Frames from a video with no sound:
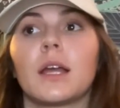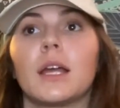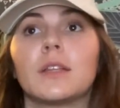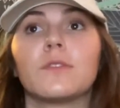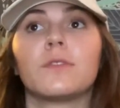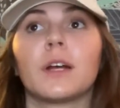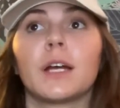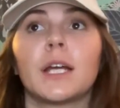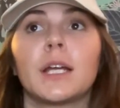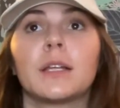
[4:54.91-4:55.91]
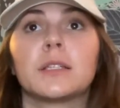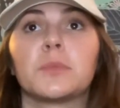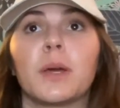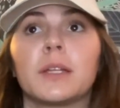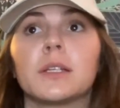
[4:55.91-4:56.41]
it's very
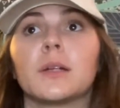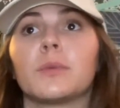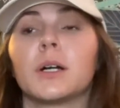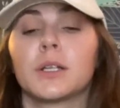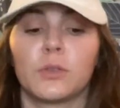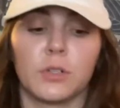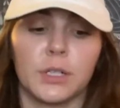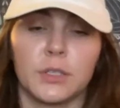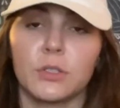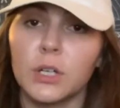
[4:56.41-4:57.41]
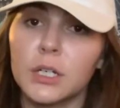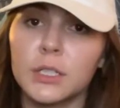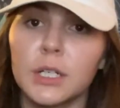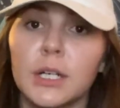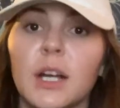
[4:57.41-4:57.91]
dependent upon your
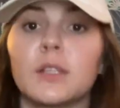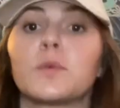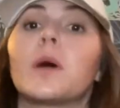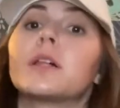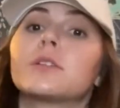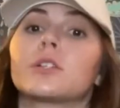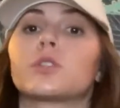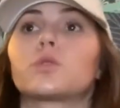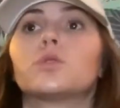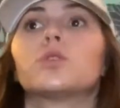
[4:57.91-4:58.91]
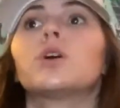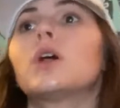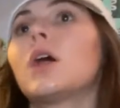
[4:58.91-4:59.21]
instructor as well as your school,